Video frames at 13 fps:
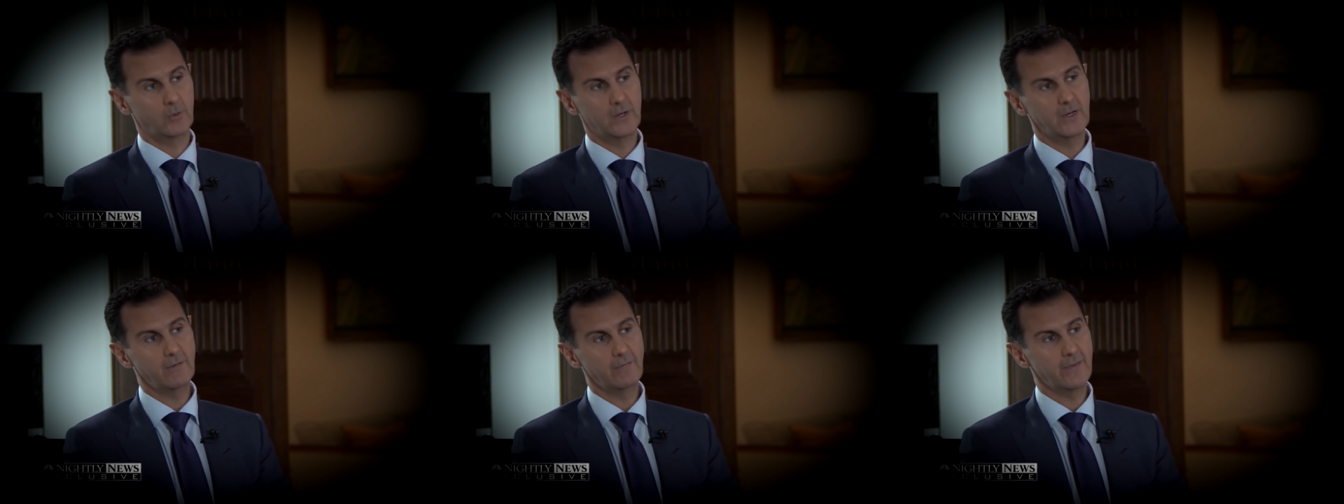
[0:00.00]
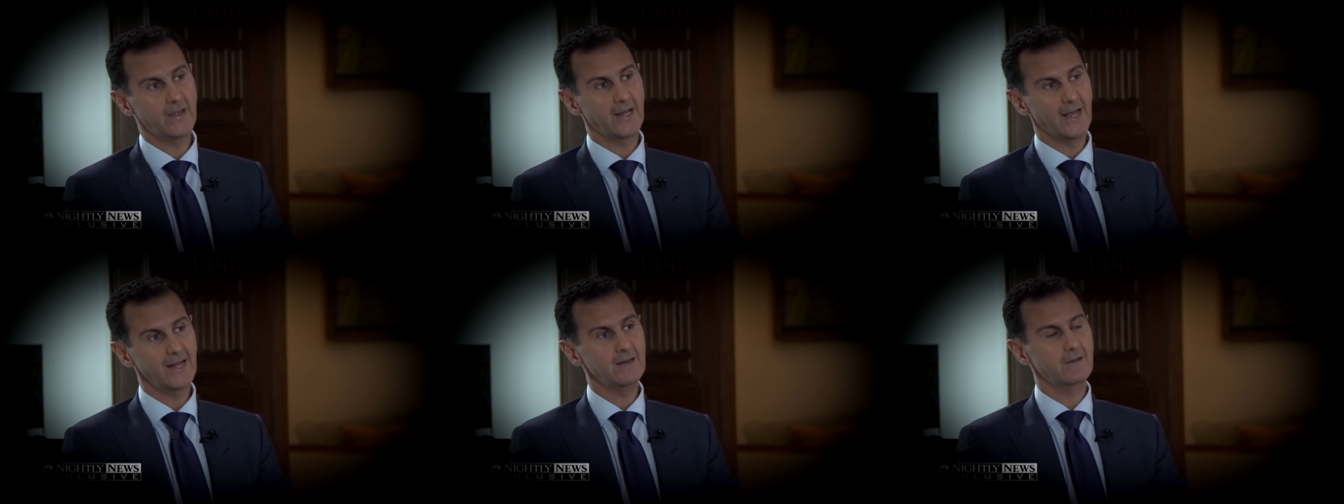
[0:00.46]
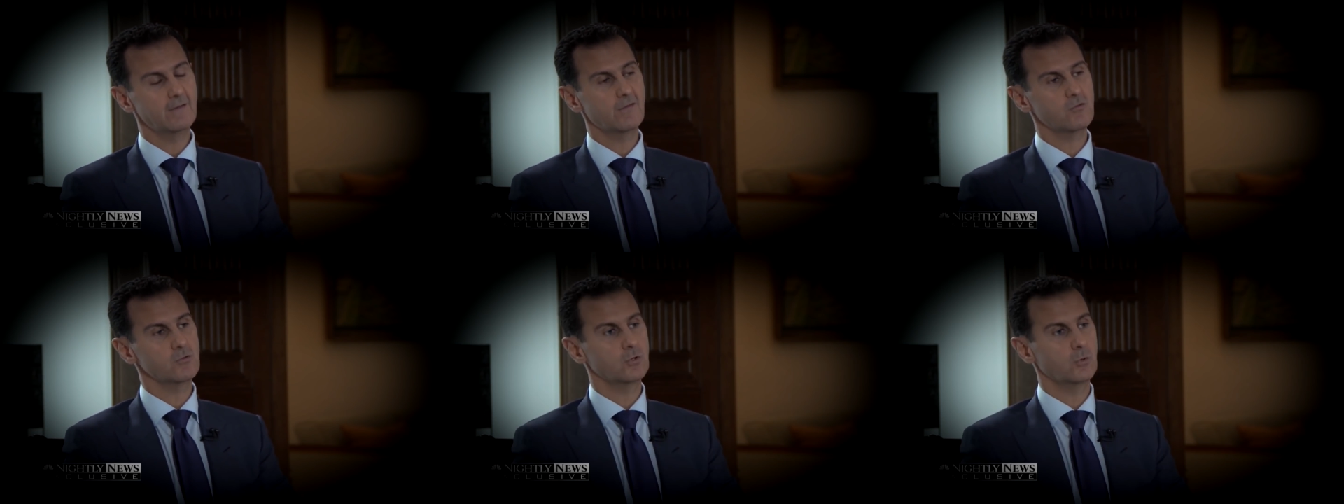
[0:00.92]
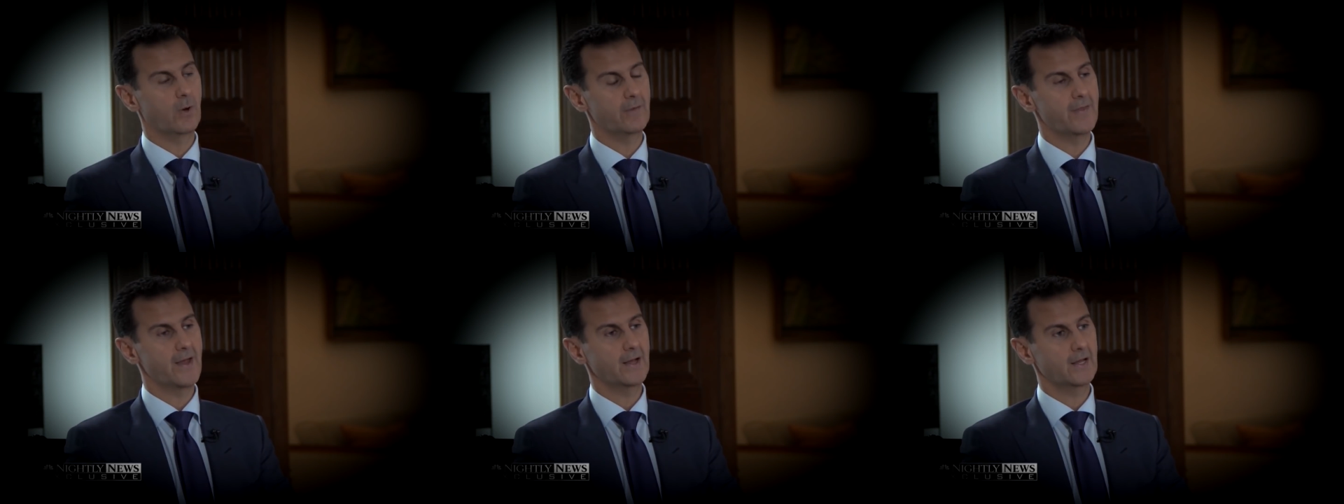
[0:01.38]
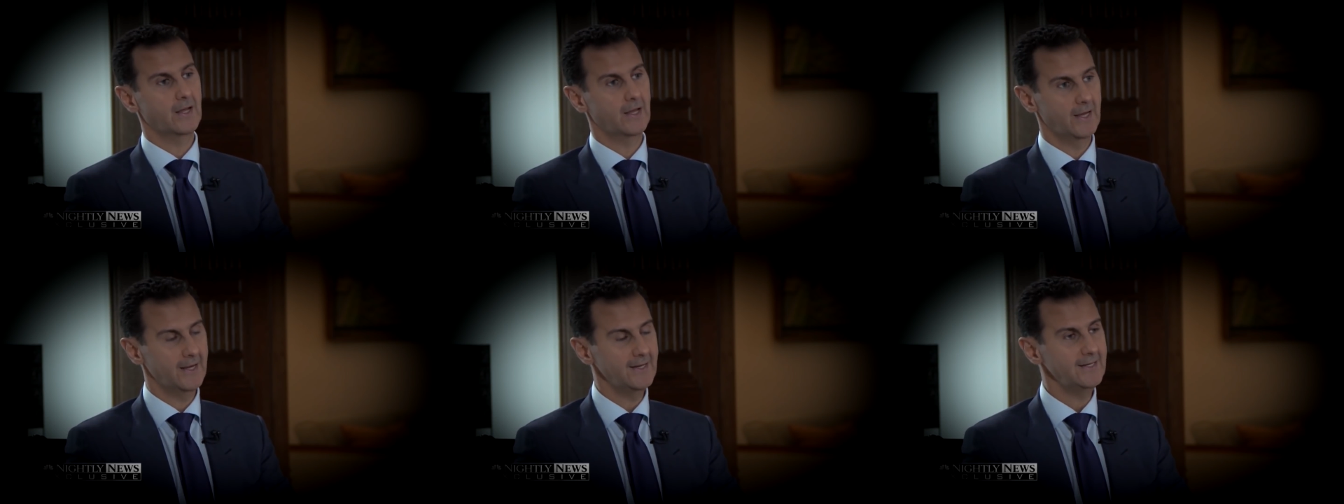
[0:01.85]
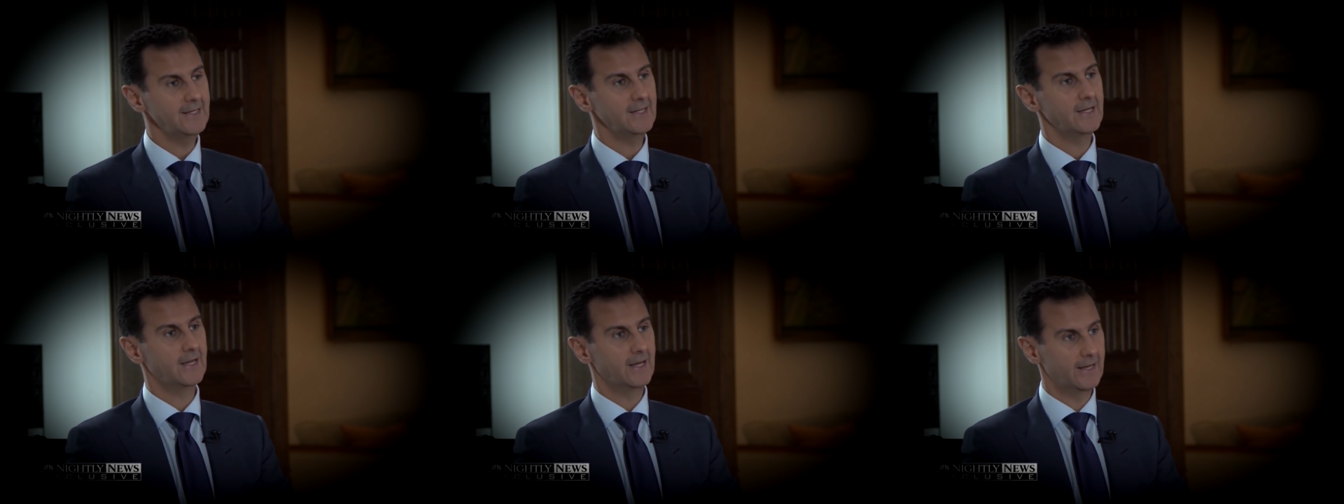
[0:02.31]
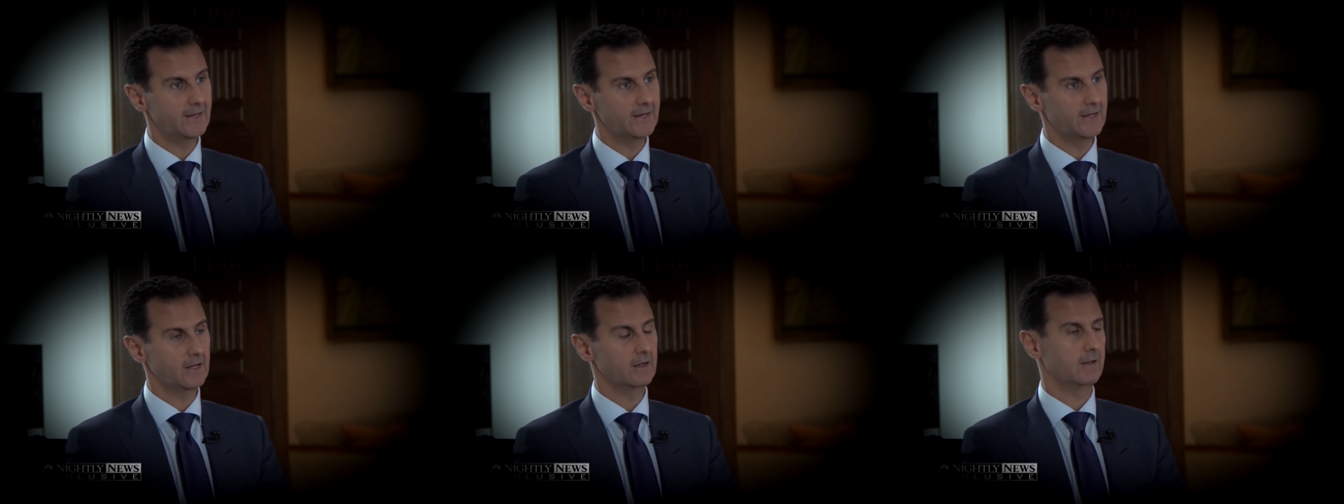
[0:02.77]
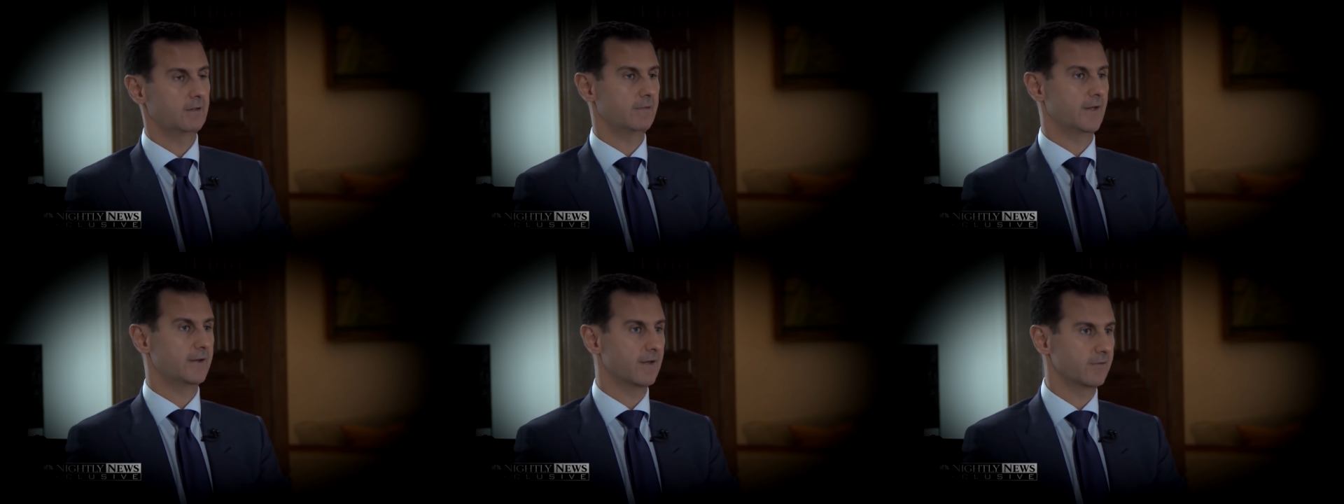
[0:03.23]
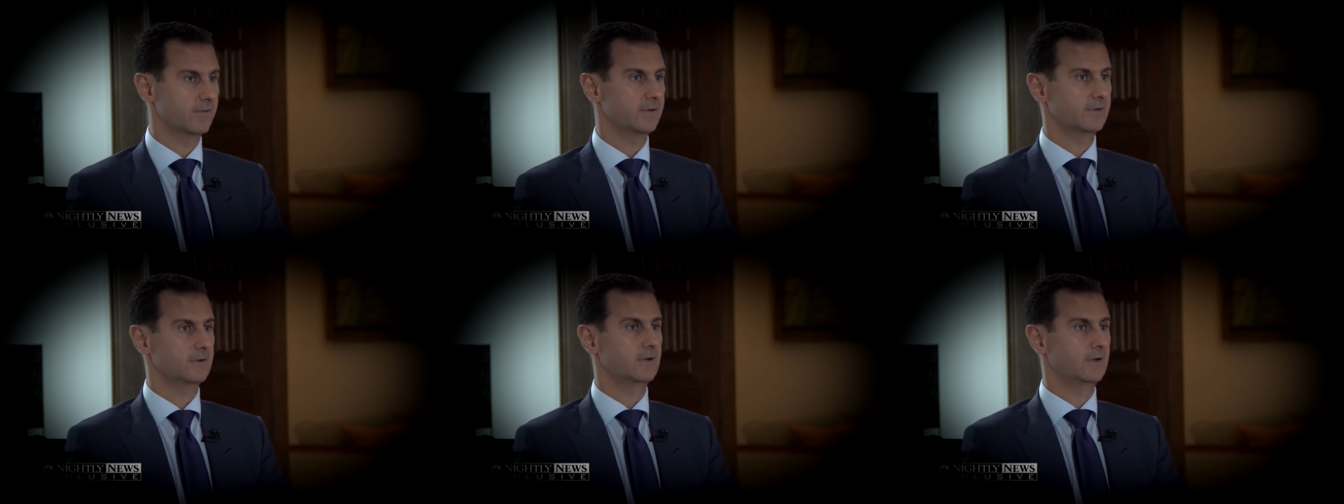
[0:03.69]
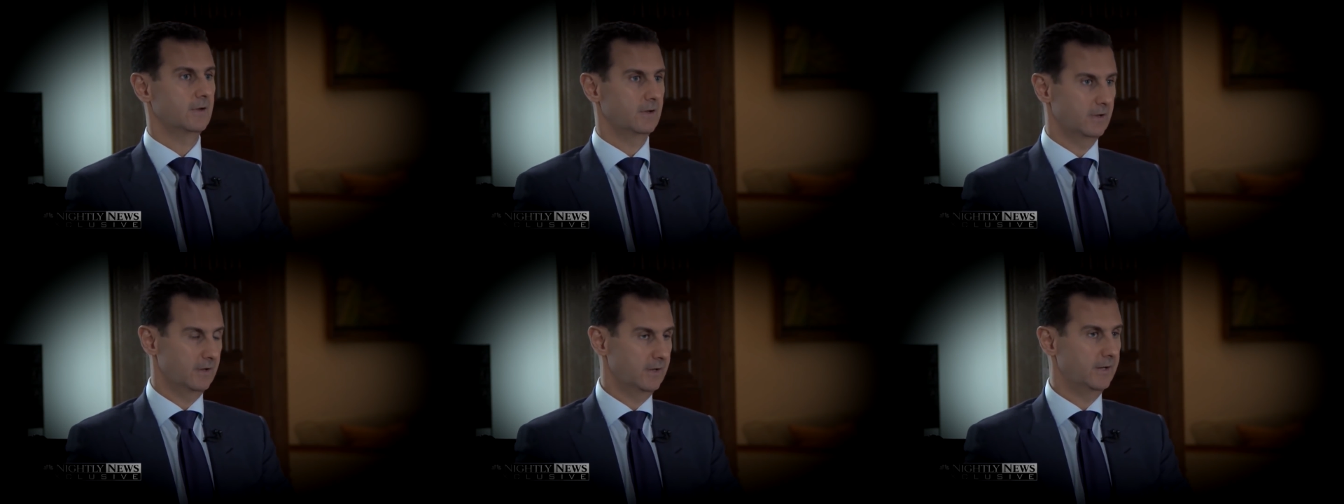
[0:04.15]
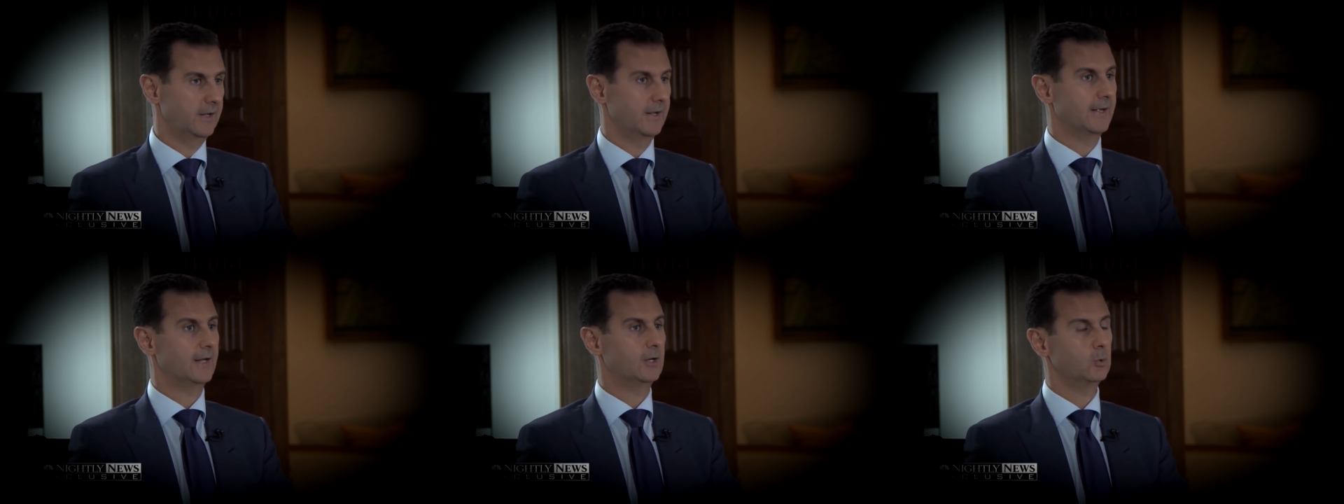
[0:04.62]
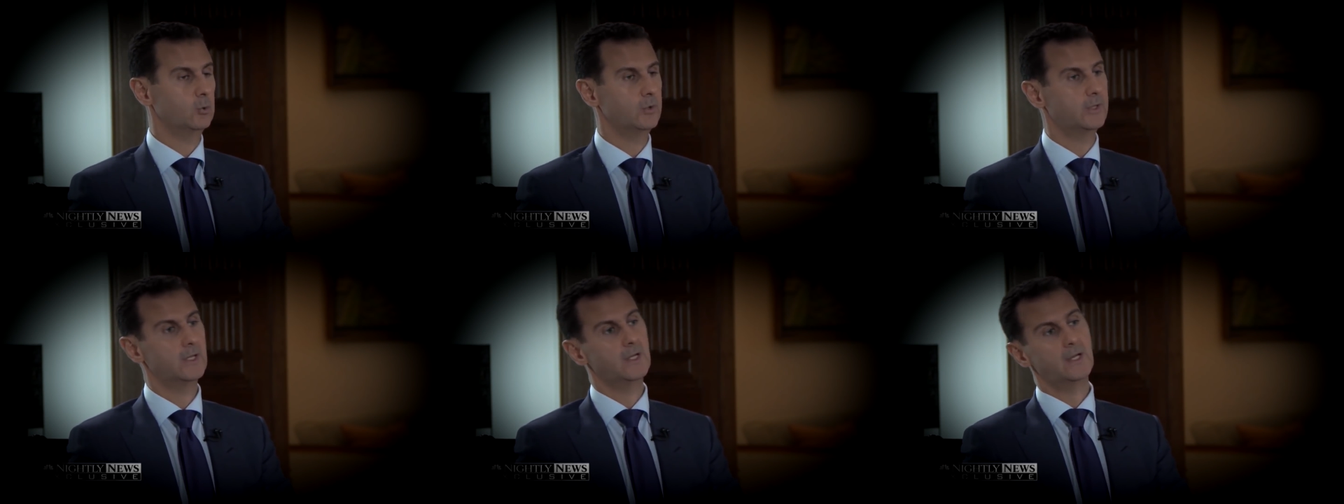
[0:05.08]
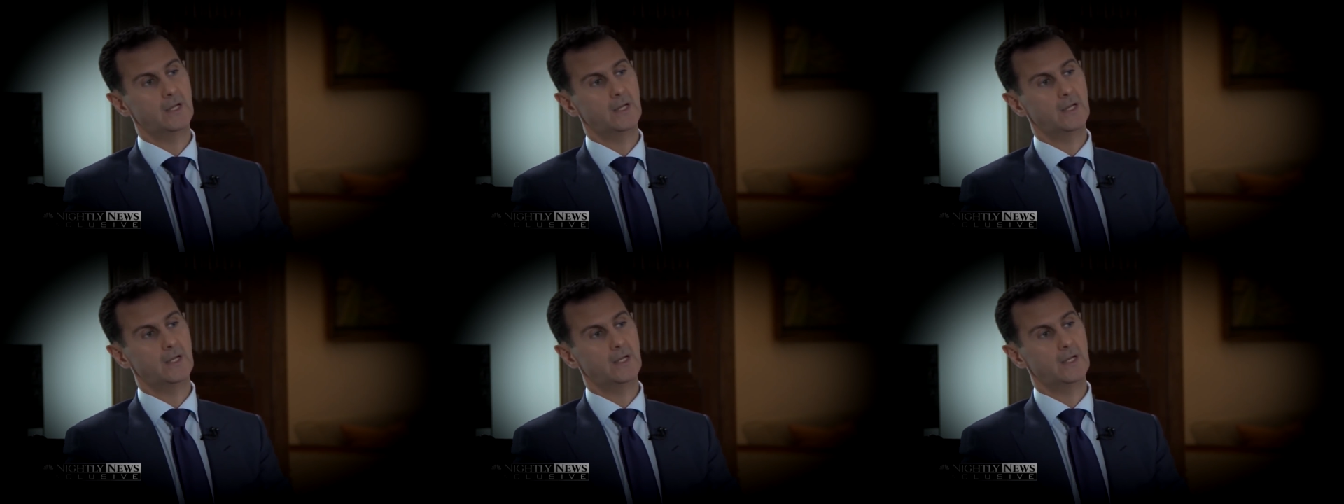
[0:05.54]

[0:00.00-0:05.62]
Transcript: We didn't take any decision to attack any area that doesn't include